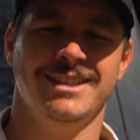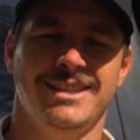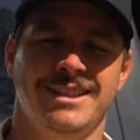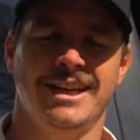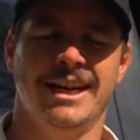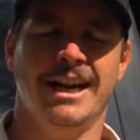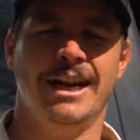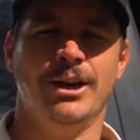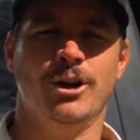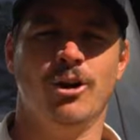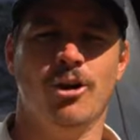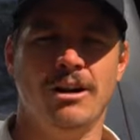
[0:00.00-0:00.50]

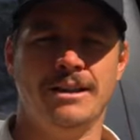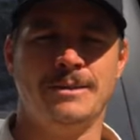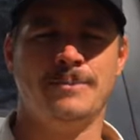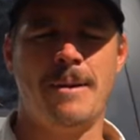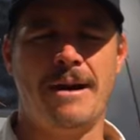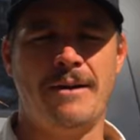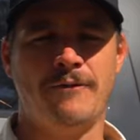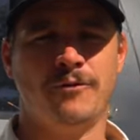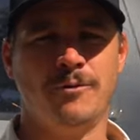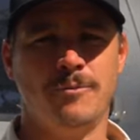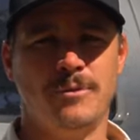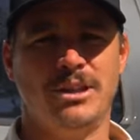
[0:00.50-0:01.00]
G'day guys,
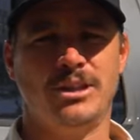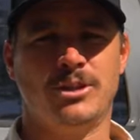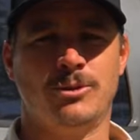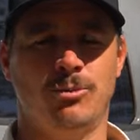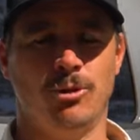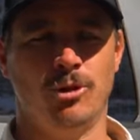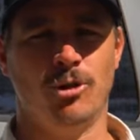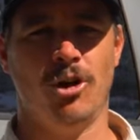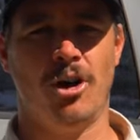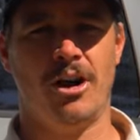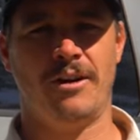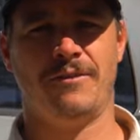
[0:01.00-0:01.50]
Matt from The
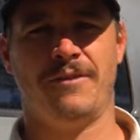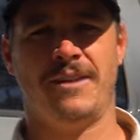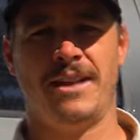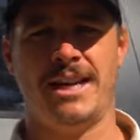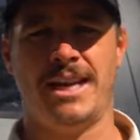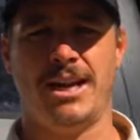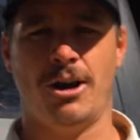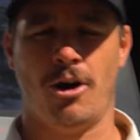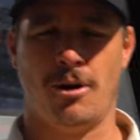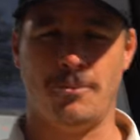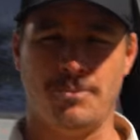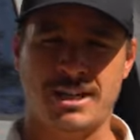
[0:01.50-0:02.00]
Explore Life
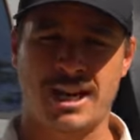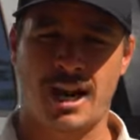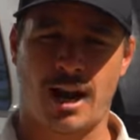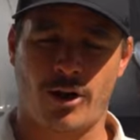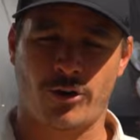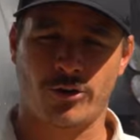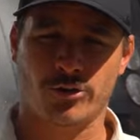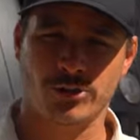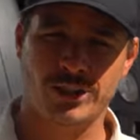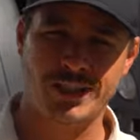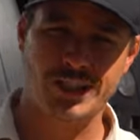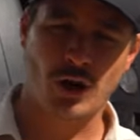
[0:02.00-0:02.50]
here. I'm
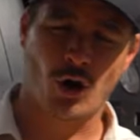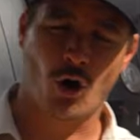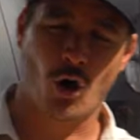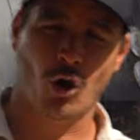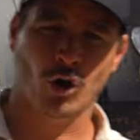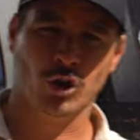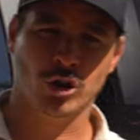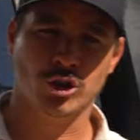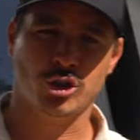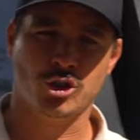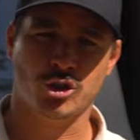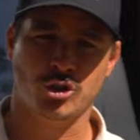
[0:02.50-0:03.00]
currently on a